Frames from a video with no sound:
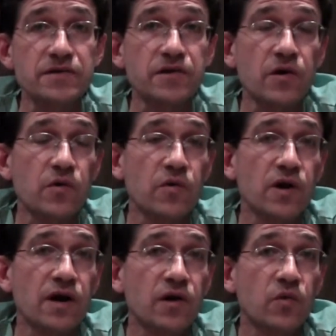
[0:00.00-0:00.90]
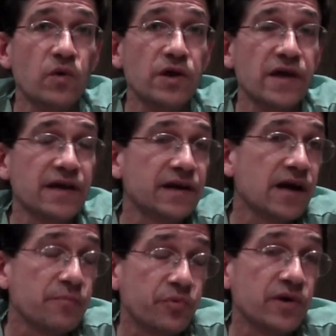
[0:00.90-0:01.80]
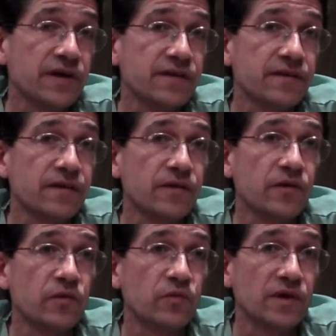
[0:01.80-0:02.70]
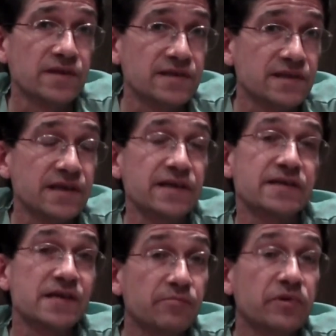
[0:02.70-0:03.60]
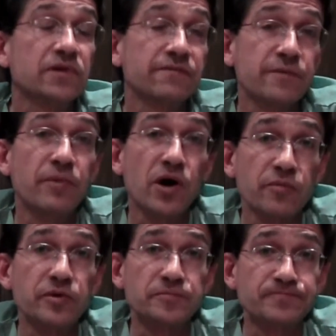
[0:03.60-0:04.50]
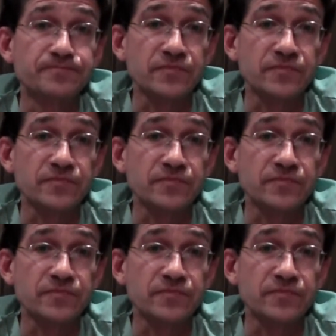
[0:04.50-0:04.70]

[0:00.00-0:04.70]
So what you ended up with was the symbol of the barber,